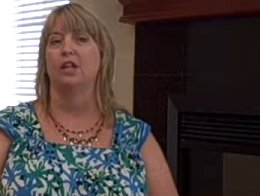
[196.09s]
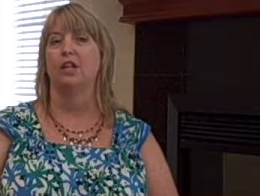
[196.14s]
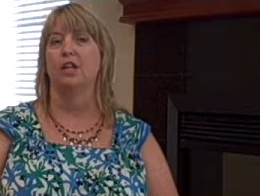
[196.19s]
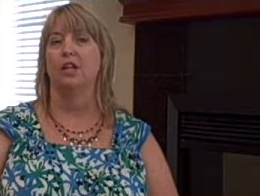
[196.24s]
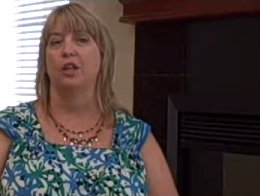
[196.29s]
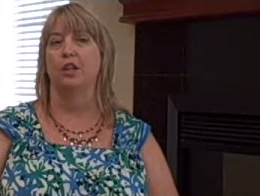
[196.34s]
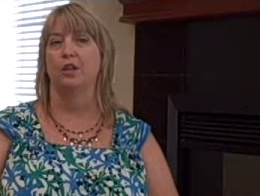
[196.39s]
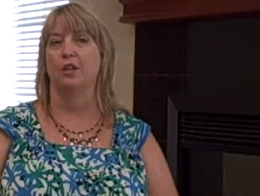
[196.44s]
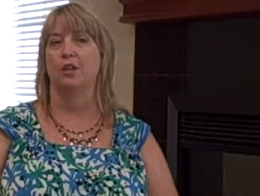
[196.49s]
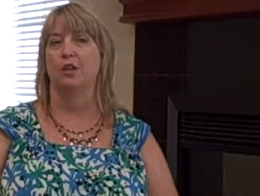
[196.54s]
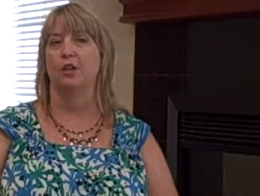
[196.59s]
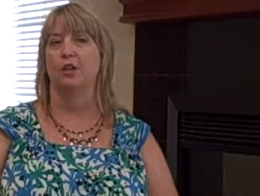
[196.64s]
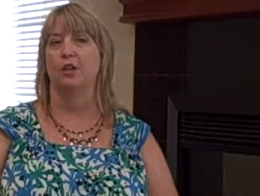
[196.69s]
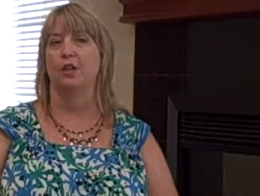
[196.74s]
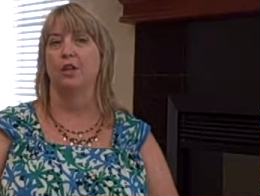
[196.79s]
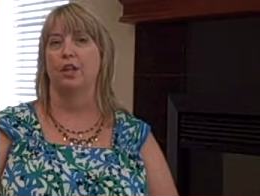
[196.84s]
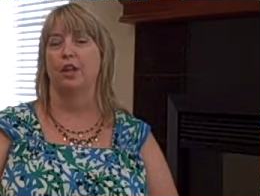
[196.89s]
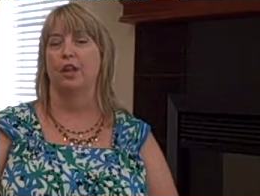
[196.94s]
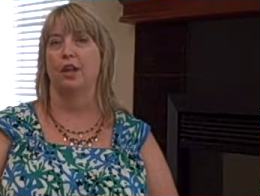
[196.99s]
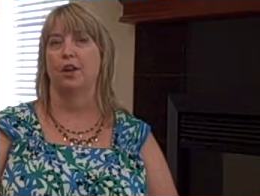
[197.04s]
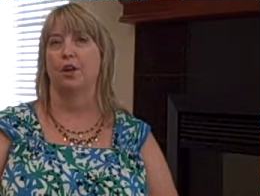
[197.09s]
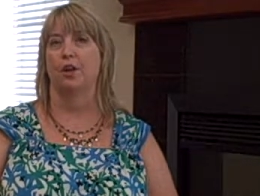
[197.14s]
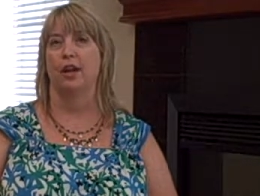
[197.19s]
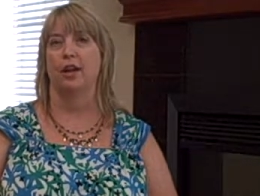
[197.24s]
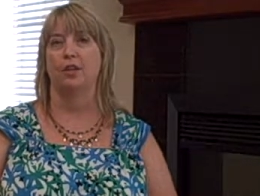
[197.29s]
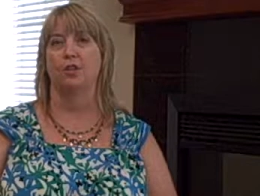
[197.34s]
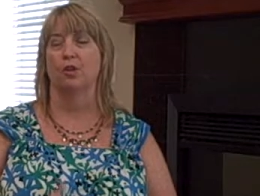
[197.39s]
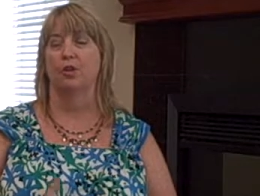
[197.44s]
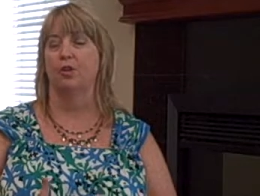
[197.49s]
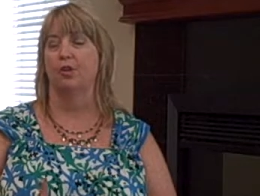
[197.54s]
I
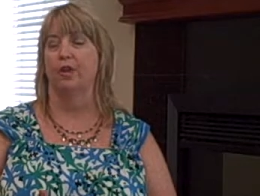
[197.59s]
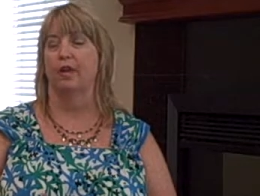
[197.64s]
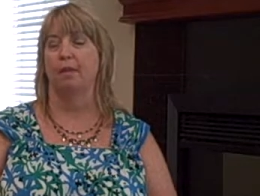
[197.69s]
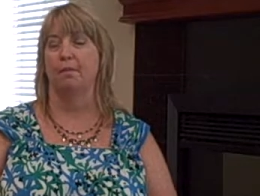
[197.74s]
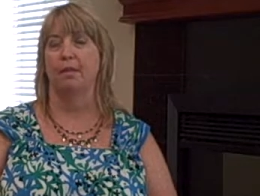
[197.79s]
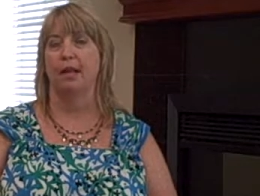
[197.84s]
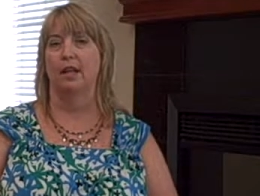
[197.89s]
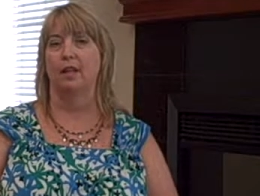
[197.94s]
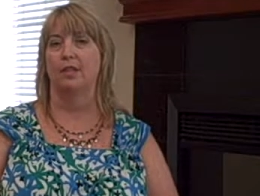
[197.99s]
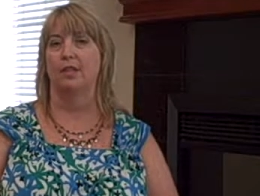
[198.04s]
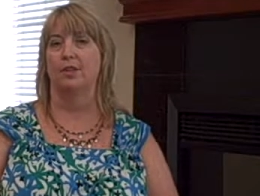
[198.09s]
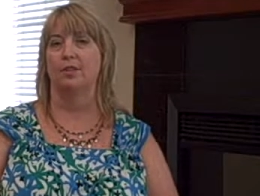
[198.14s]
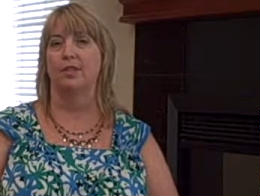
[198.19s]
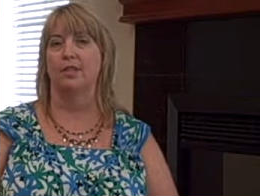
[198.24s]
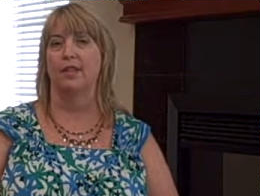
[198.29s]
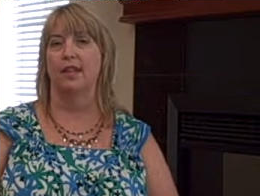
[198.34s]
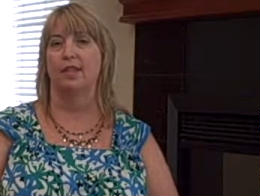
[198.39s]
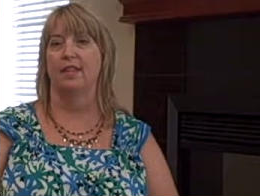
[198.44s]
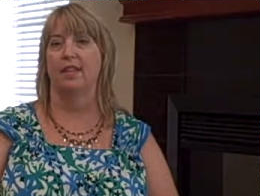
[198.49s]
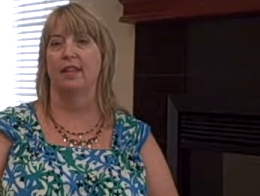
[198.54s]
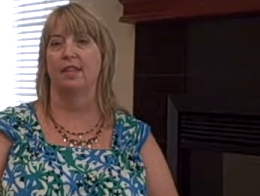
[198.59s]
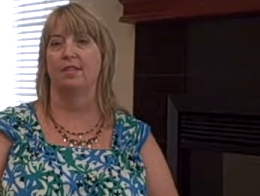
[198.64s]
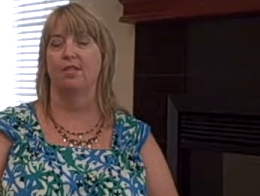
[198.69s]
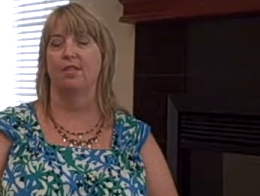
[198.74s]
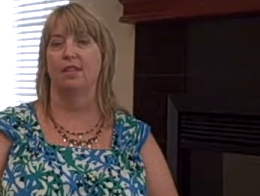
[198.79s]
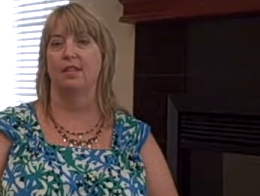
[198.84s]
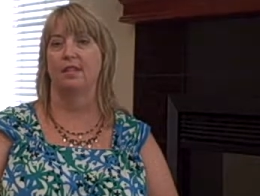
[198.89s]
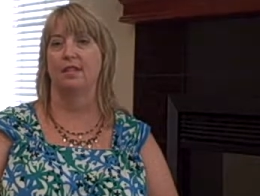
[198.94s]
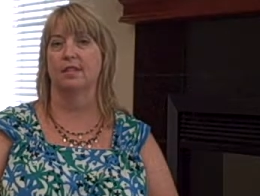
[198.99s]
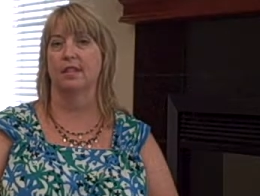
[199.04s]
told her that Baylor said that if
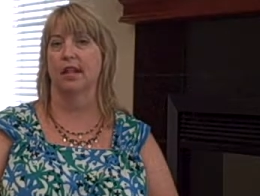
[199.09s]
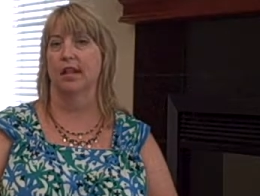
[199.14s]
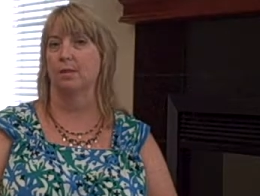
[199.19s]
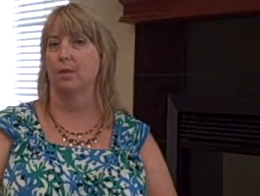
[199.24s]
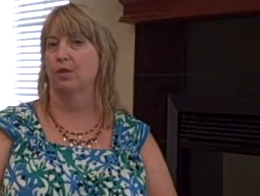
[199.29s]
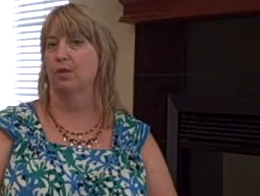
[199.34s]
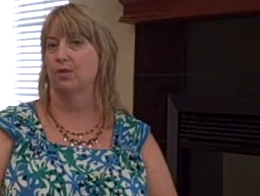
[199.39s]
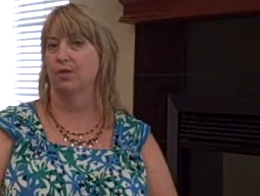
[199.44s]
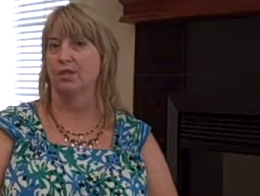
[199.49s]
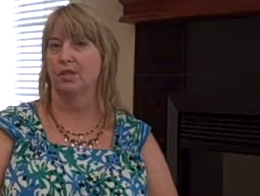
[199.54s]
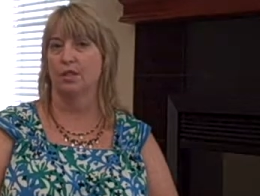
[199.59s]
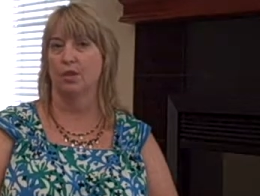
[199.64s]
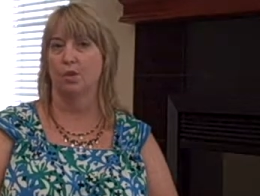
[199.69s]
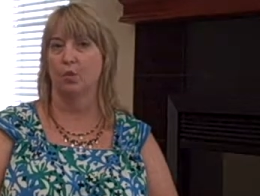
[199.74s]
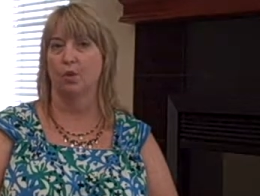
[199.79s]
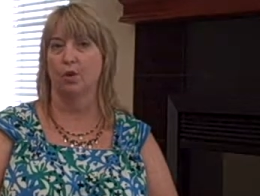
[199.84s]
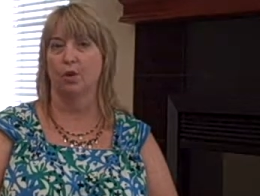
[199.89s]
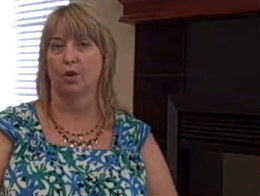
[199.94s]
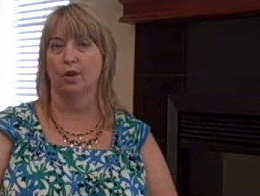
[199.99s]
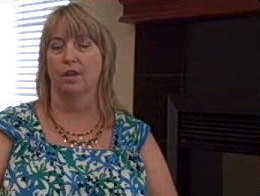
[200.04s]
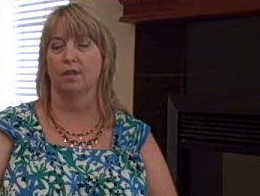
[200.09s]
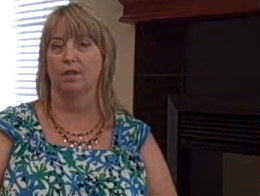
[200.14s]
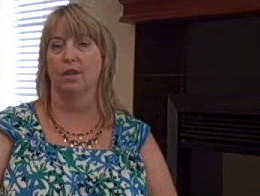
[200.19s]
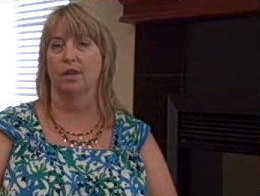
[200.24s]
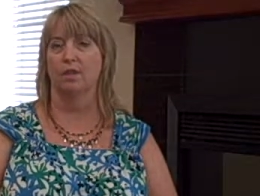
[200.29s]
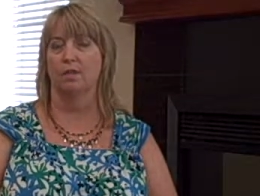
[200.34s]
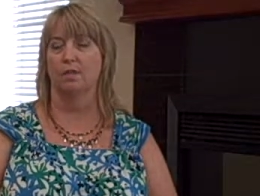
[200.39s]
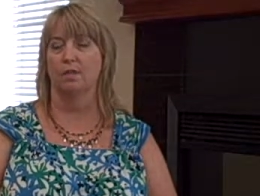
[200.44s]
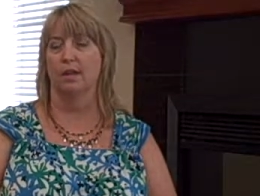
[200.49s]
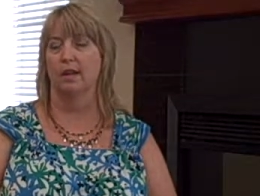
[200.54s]
these chemicals didn't work or
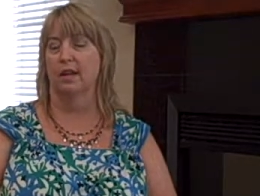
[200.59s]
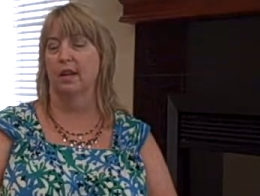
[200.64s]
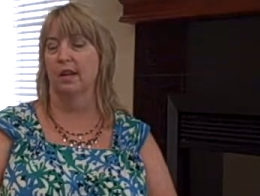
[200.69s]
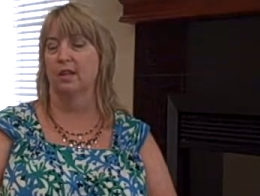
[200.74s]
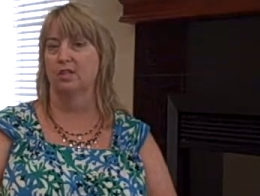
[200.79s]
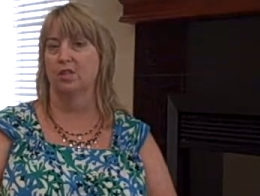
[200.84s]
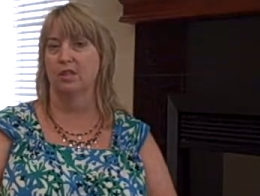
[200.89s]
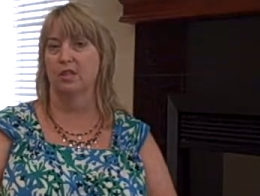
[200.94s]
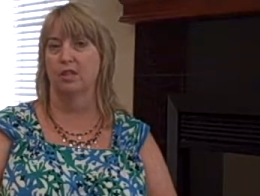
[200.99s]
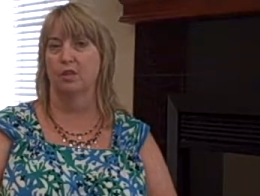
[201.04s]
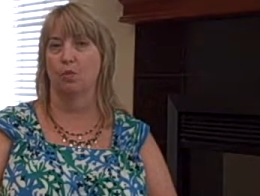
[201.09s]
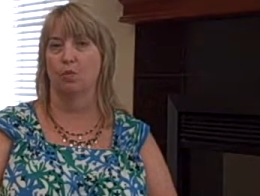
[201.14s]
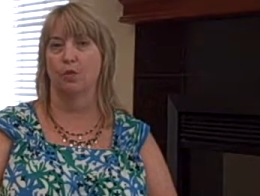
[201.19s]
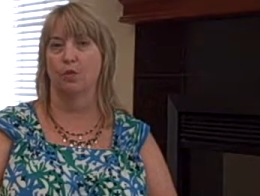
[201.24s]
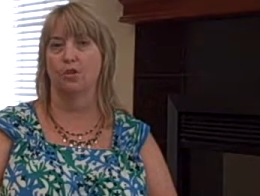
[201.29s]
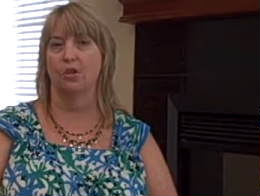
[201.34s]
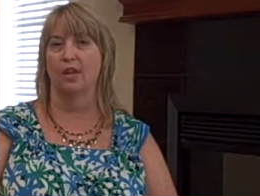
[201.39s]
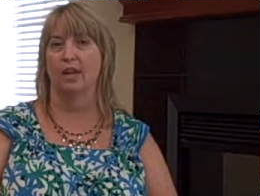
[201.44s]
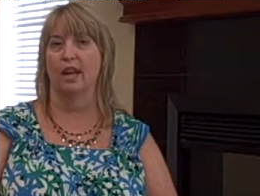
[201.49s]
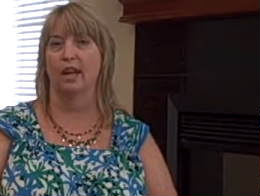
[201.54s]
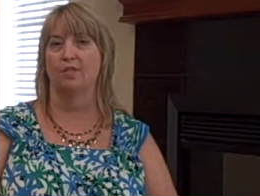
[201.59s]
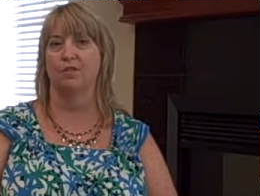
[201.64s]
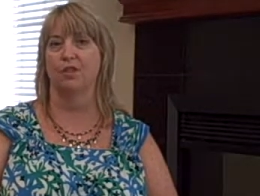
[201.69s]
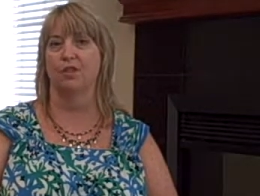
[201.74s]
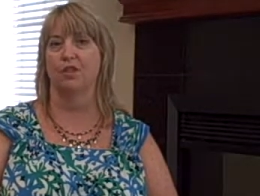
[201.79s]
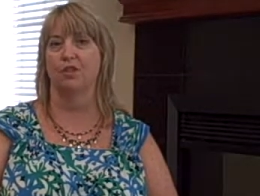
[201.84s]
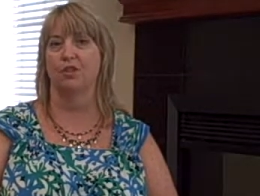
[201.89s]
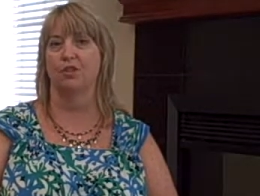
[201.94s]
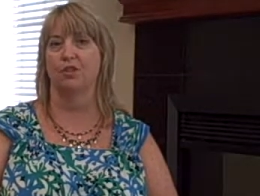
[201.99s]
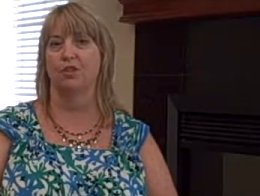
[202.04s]
these medications didn't work, she'd have to
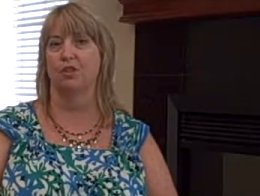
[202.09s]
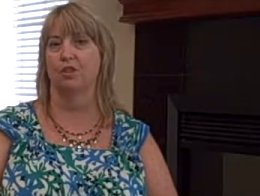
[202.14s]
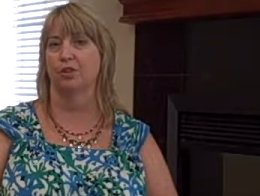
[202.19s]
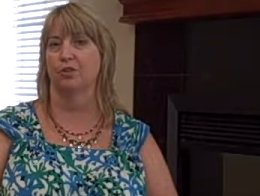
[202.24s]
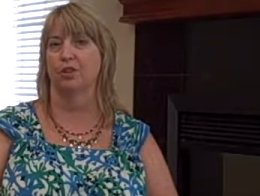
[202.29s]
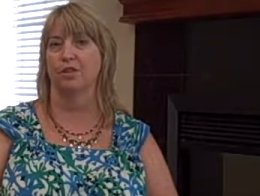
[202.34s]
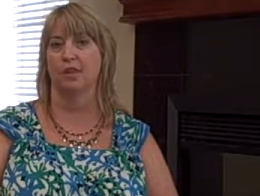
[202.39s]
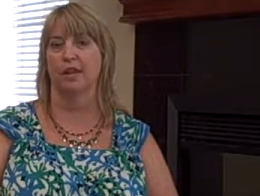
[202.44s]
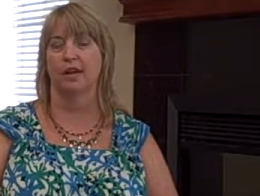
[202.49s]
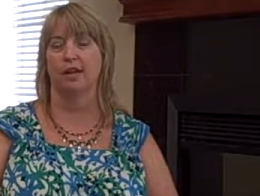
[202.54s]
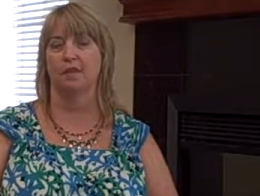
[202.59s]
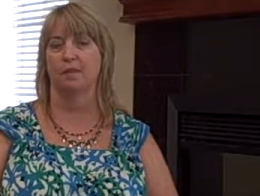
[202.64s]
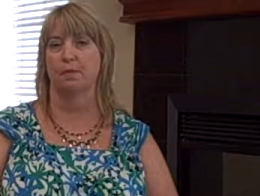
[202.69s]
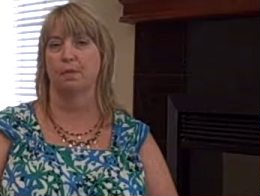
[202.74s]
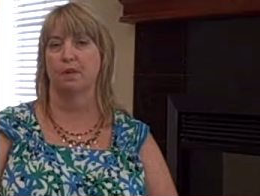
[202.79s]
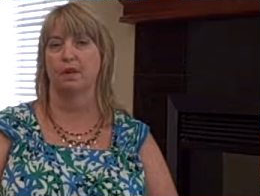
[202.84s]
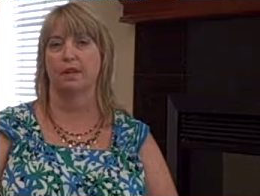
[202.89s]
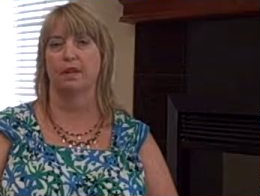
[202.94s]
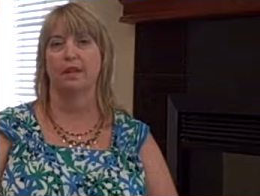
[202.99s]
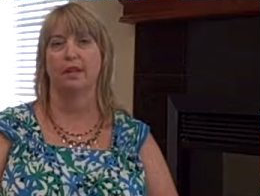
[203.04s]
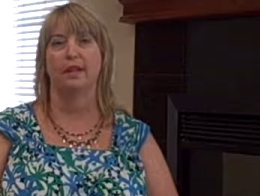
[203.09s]
go to Children's Hospital,